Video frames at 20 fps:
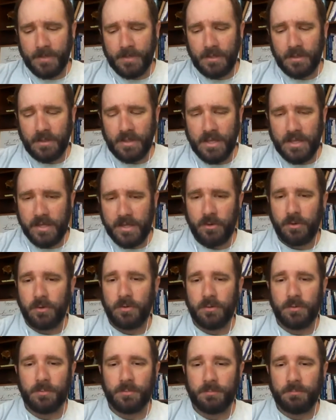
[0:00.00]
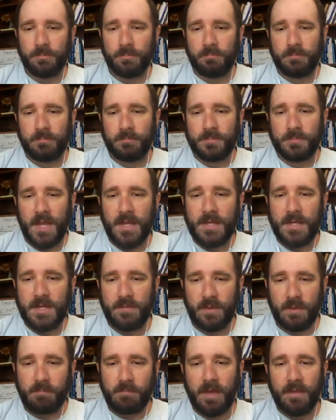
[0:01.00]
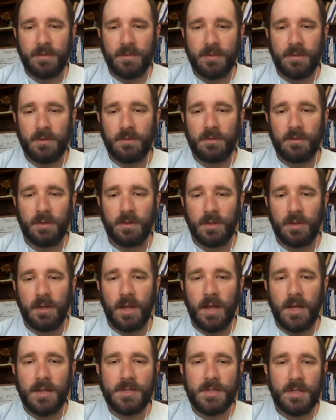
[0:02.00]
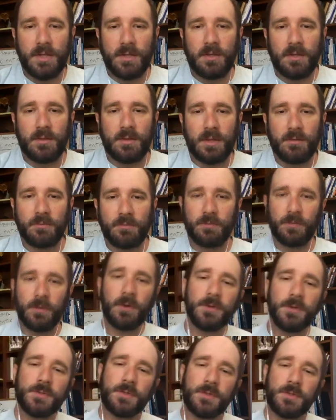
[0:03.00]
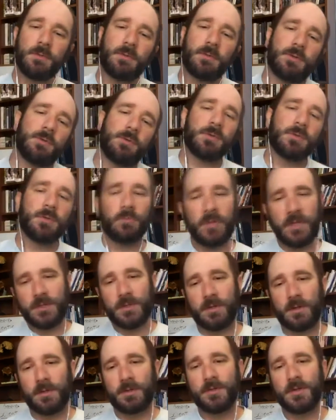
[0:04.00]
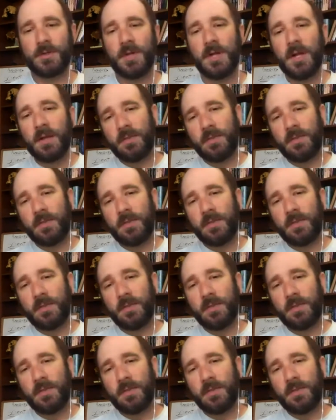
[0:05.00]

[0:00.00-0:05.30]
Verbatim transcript: linear scientific method idea that first you do some research,